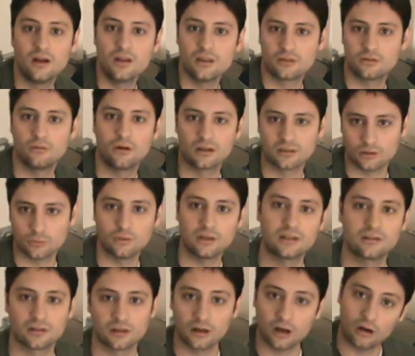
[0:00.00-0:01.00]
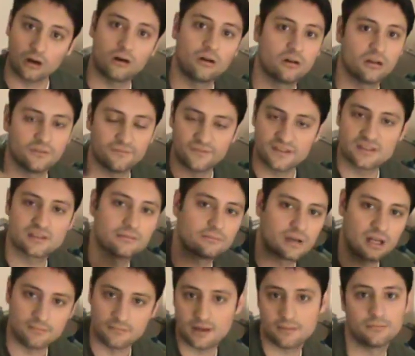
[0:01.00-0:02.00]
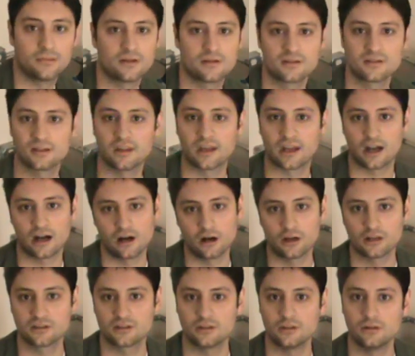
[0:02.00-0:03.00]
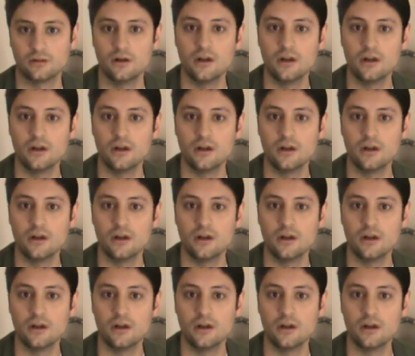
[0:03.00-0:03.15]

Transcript: throughout the week to call and visit my members like I ought to.